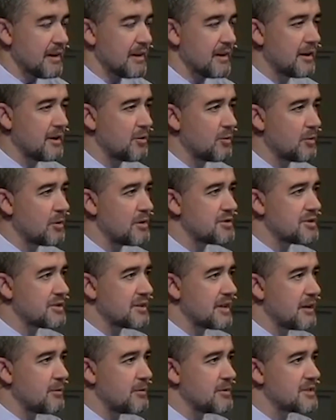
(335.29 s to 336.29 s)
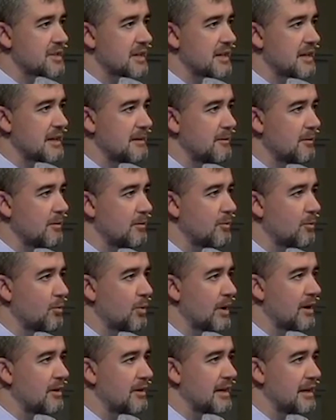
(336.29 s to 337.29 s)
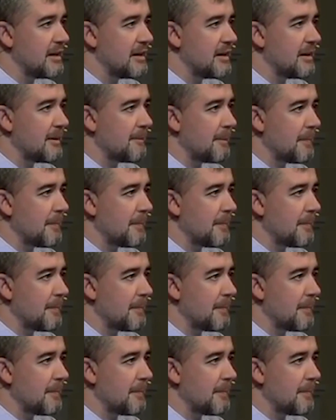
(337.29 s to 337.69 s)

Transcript: In other words, they would say, well,